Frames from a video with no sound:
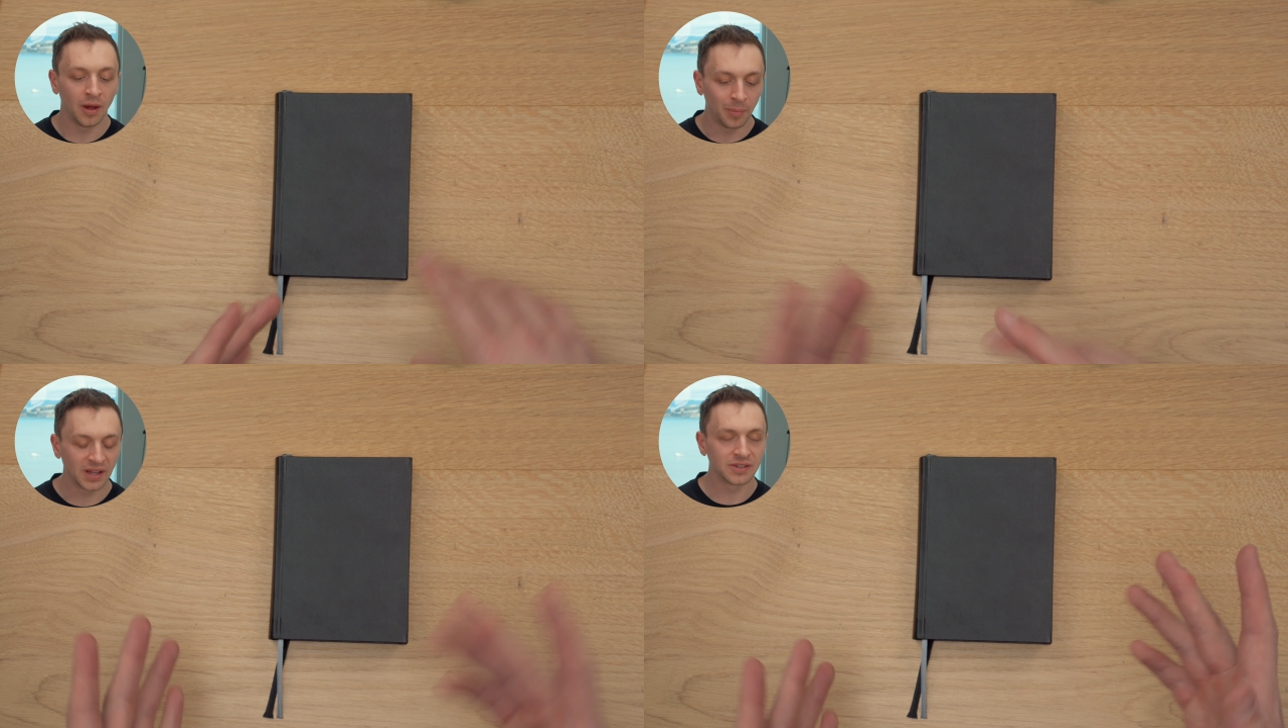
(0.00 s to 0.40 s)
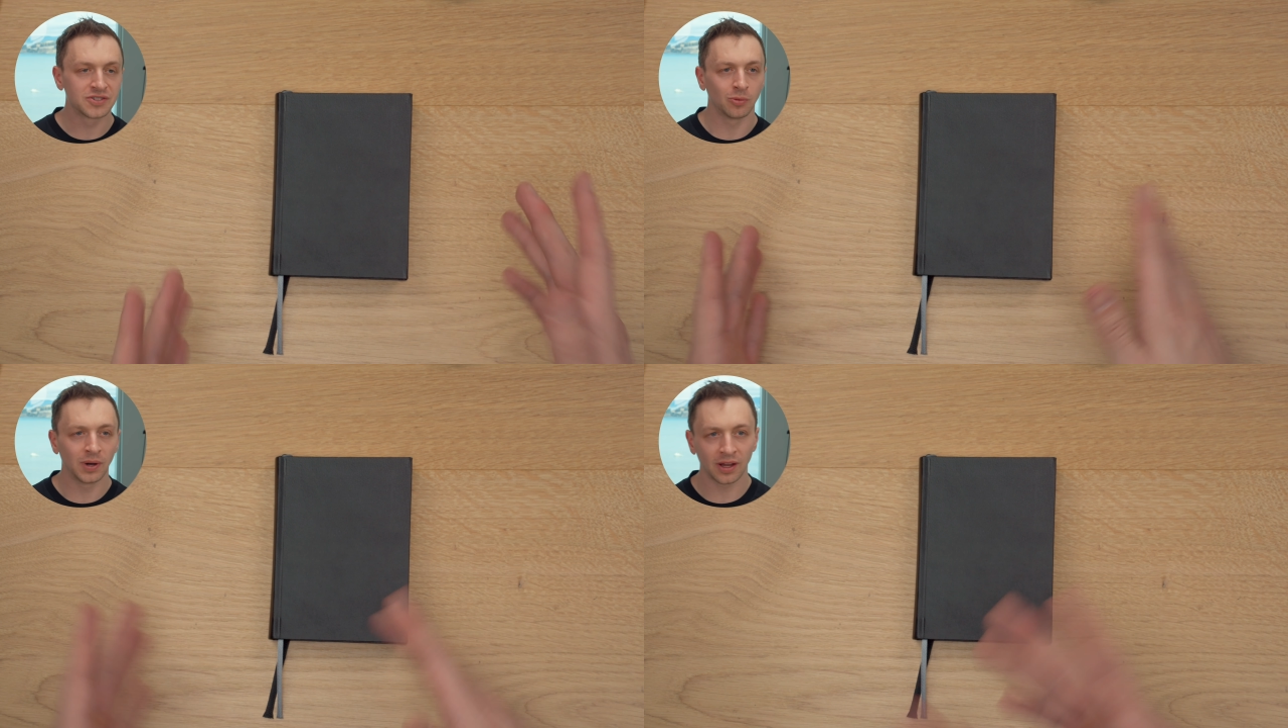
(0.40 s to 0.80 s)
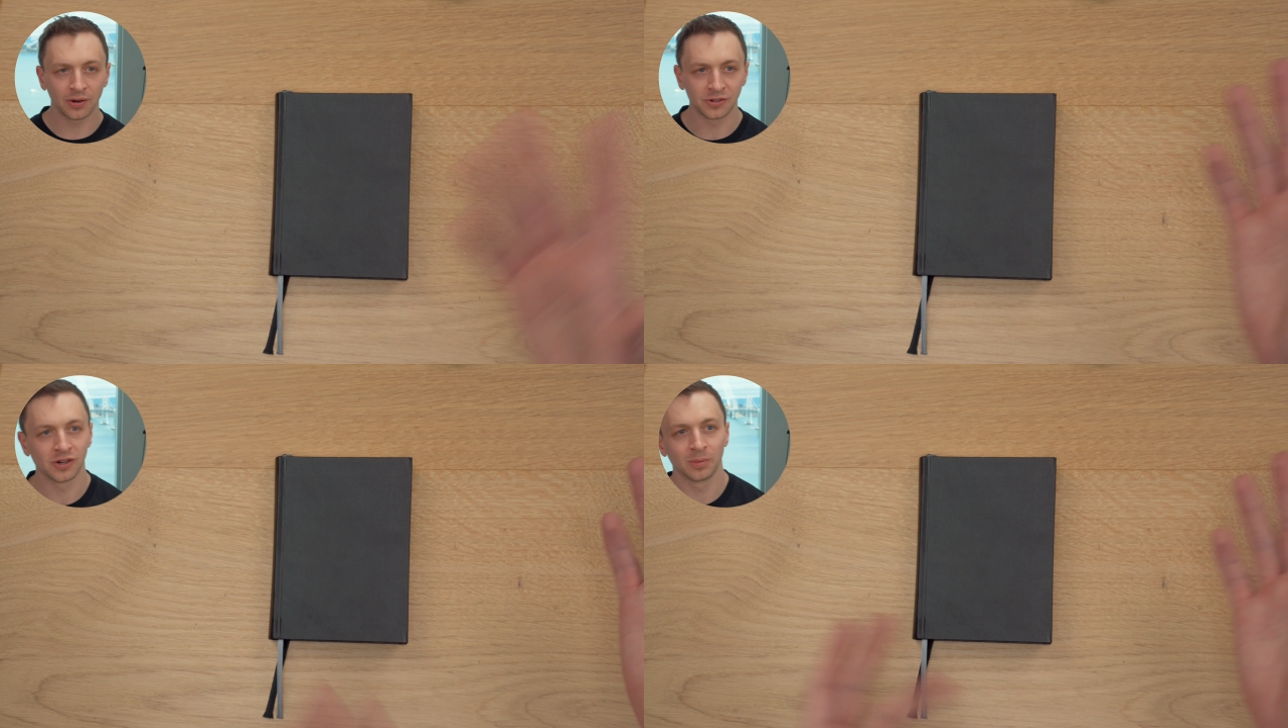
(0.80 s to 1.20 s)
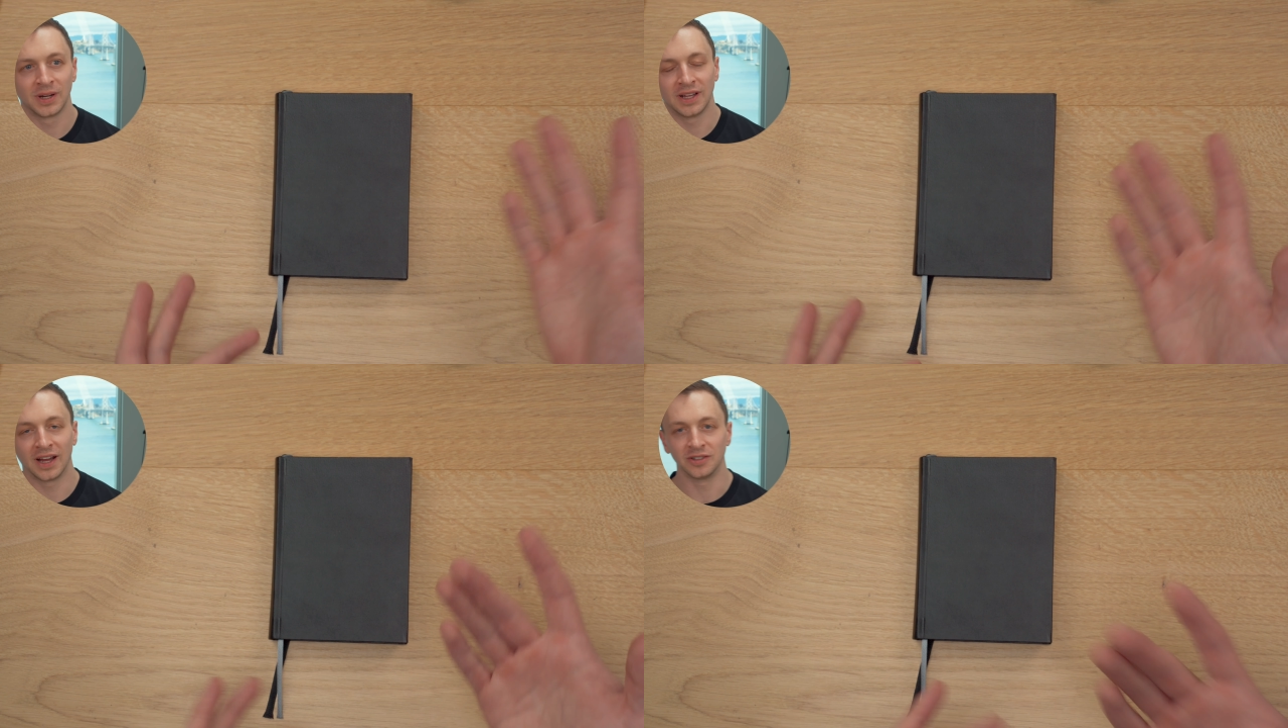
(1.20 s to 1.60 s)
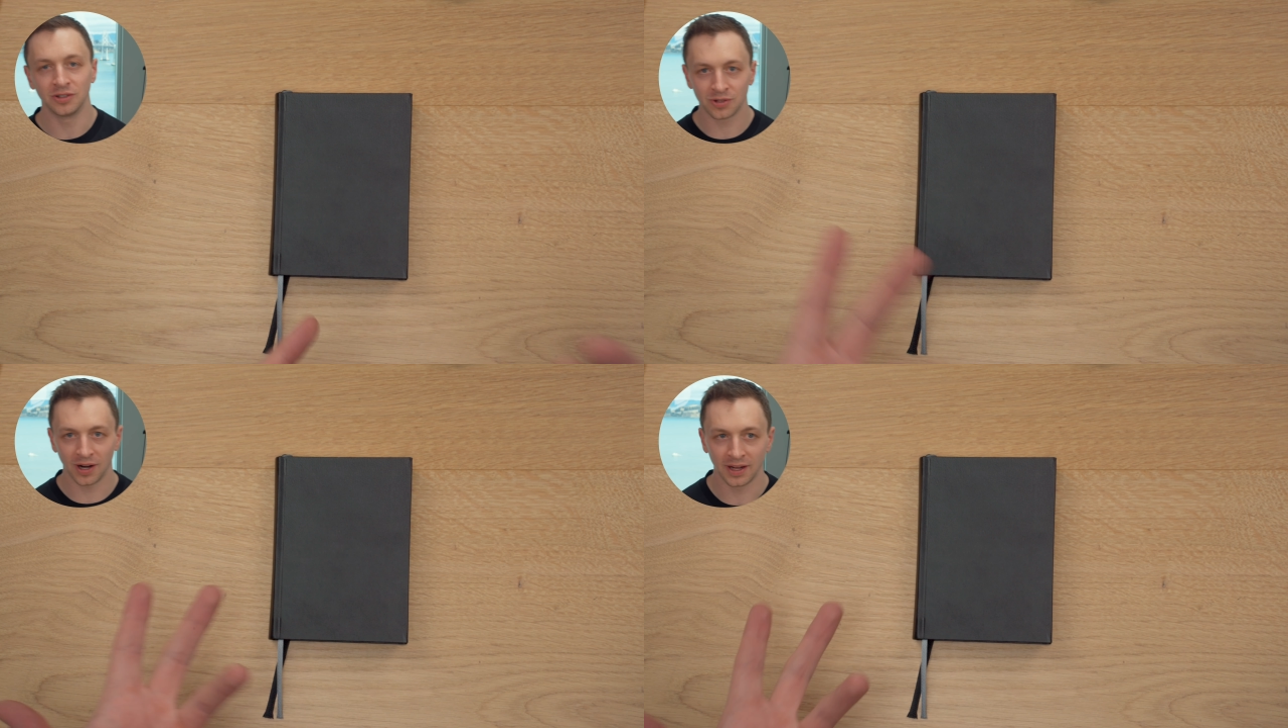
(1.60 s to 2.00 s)
but so when I go to Germany, I do
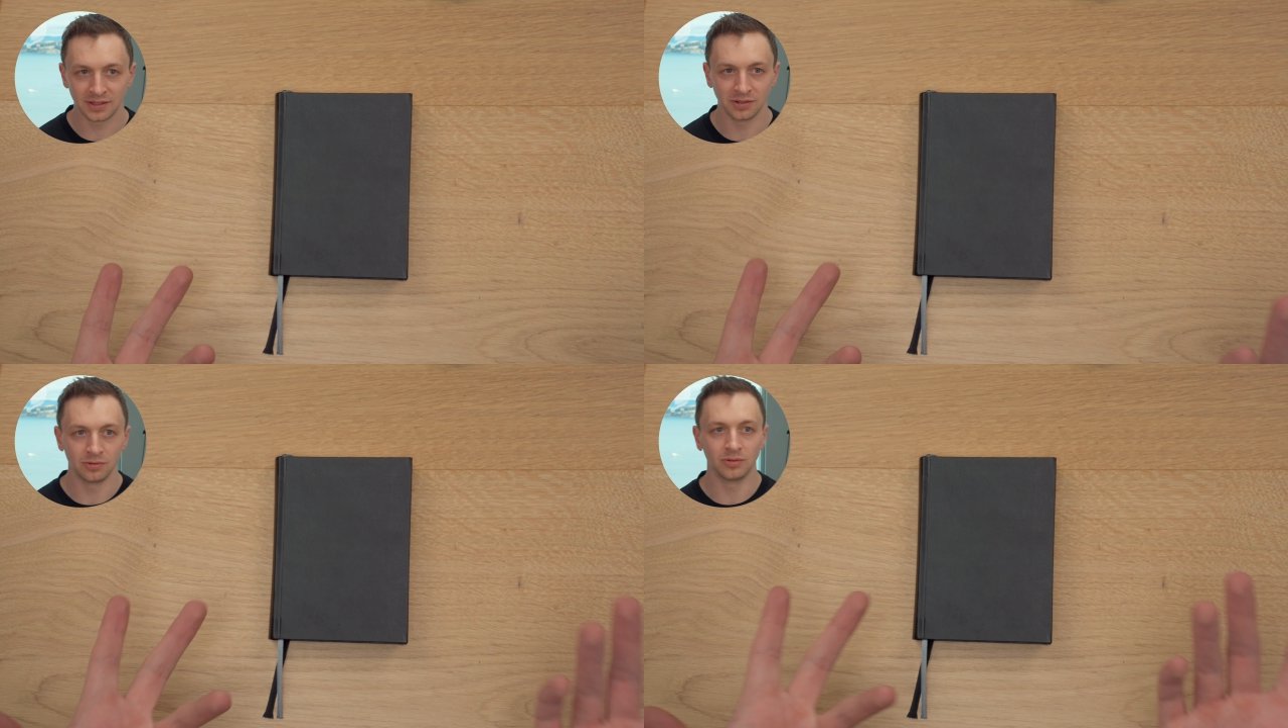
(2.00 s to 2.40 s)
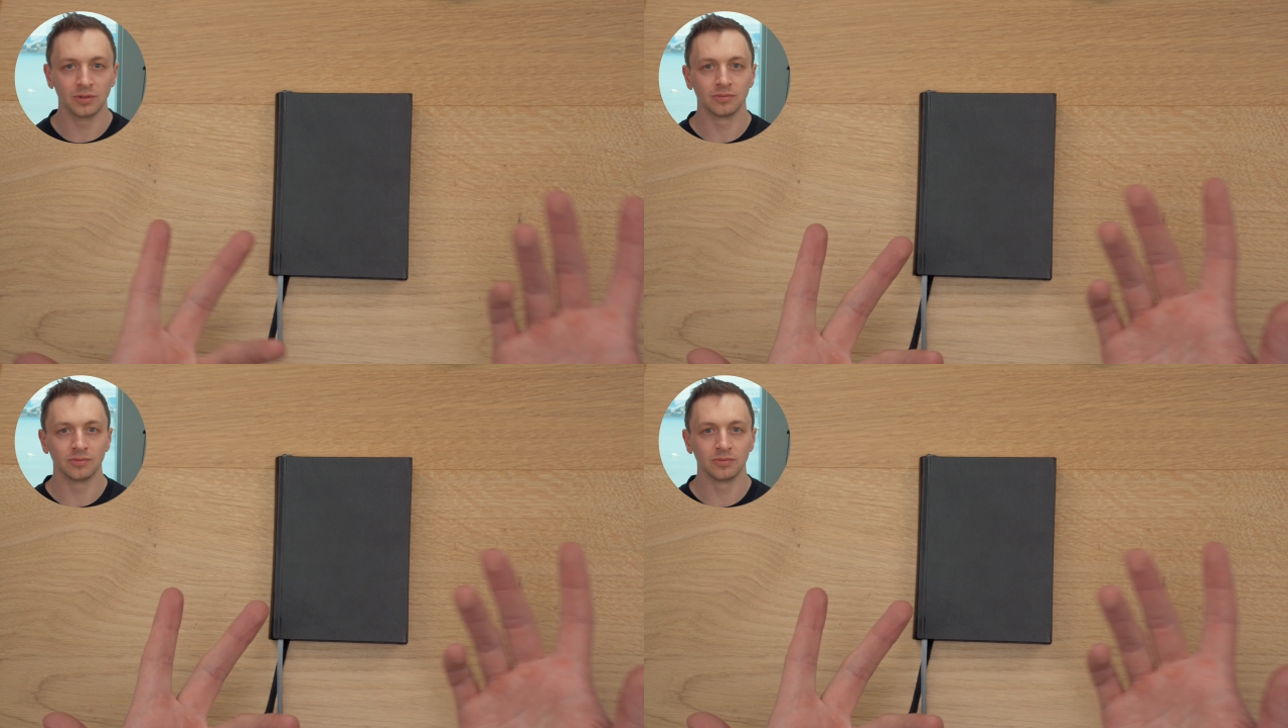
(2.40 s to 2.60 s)
try to